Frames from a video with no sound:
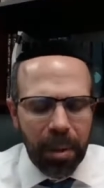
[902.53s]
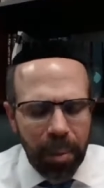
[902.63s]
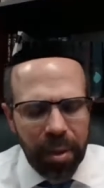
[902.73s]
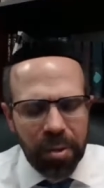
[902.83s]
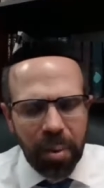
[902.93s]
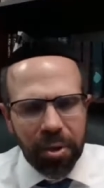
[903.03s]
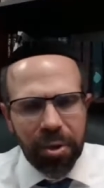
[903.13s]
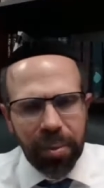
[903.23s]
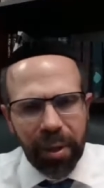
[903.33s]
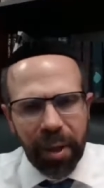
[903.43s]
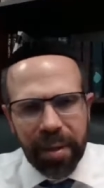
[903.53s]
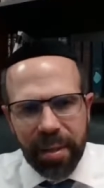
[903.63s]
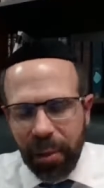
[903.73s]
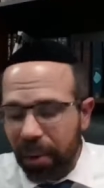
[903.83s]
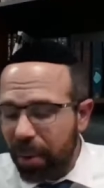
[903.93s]
we as well should realize
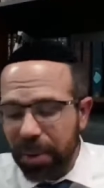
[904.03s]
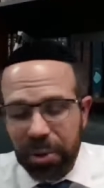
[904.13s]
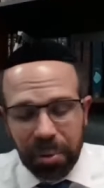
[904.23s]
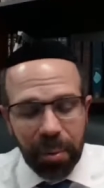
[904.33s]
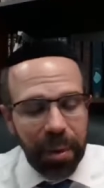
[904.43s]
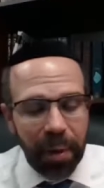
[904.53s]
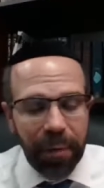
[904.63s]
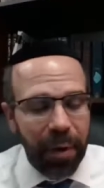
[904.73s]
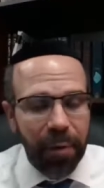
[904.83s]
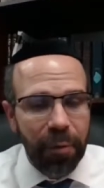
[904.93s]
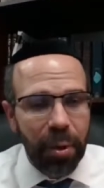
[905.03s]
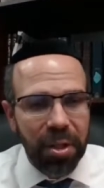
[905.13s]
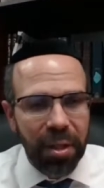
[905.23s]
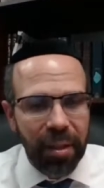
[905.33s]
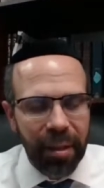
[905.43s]
that although it's true, we are very
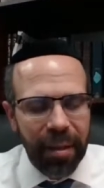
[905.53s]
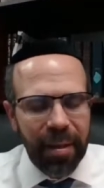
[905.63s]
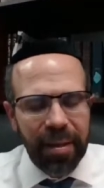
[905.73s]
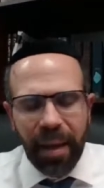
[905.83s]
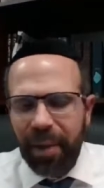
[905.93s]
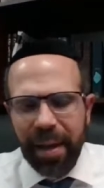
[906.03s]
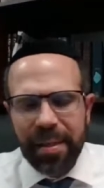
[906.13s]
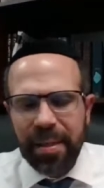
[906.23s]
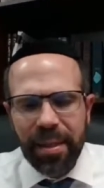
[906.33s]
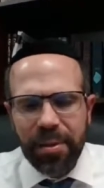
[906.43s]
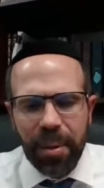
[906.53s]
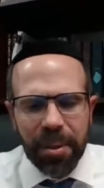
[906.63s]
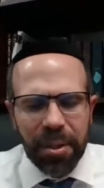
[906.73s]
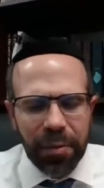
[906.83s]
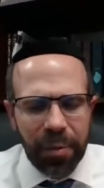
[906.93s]
fortunate to have access to so
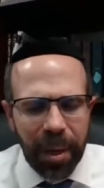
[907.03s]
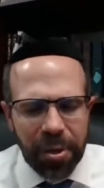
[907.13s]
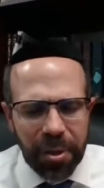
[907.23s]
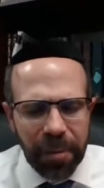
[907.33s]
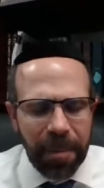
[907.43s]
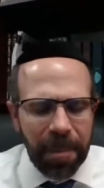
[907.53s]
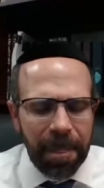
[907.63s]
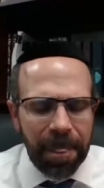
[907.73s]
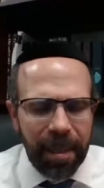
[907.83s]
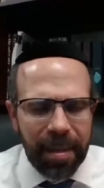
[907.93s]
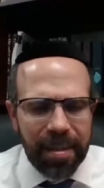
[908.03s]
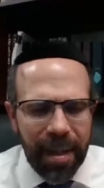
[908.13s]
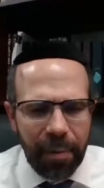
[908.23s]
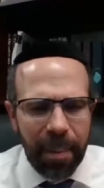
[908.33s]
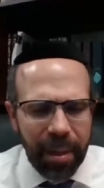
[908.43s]
much information. Let us
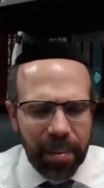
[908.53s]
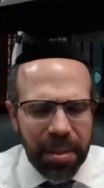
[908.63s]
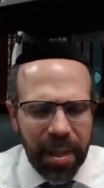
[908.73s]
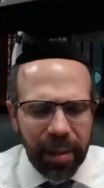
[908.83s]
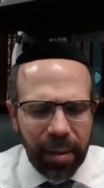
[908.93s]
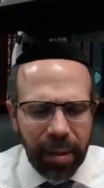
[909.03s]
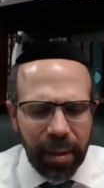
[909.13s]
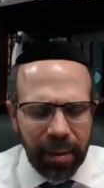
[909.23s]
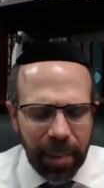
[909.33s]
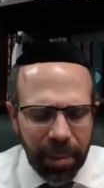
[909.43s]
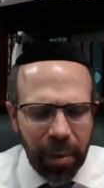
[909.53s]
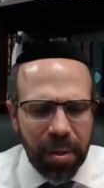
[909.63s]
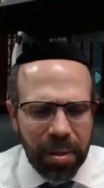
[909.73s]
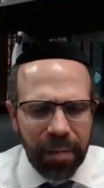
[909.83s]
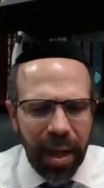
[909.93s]
never make the mistake to think that
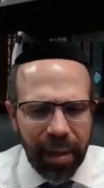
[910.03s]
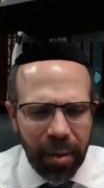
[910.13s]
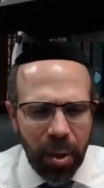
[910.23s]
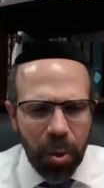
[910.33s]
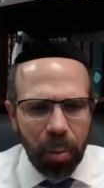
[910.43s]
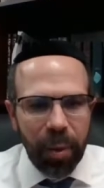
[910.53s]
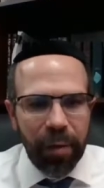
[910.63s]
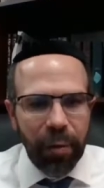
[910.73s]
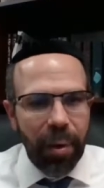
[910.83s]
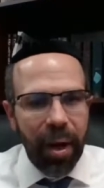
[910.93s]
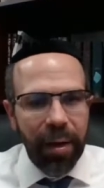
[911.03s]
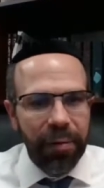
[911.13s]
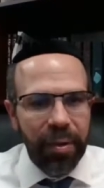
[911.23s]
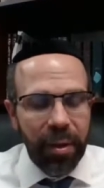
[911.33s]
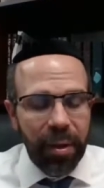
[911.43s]
because of that, we have
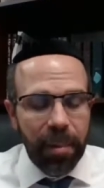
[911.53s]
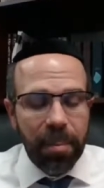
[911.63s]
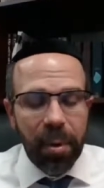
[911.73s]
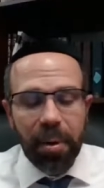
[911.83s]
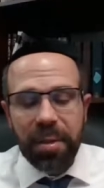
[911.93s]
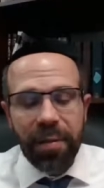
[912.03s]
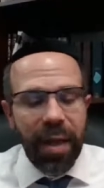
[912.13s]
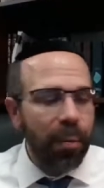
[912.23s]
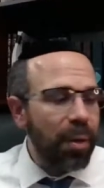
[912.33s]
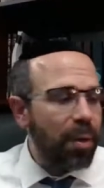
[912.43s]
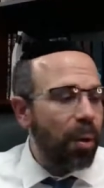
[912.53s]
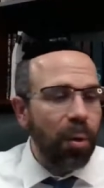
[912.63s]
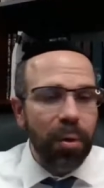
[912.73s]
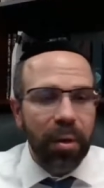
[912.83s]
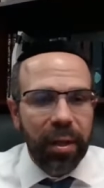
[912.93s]
arrived. Because of that, we no
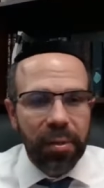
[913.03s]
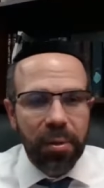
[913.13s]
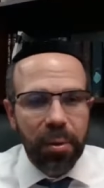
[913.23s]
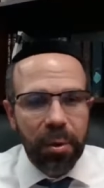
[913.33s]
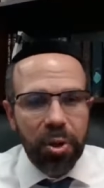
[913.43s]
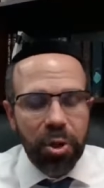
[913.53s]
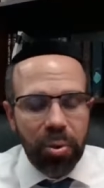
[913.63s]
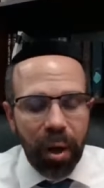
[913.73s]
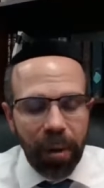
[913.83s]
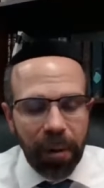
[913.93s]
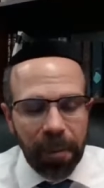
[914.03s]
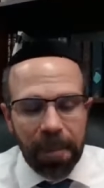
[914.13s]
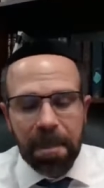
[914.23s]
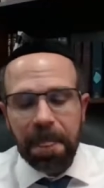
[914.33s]
longer need to struggle.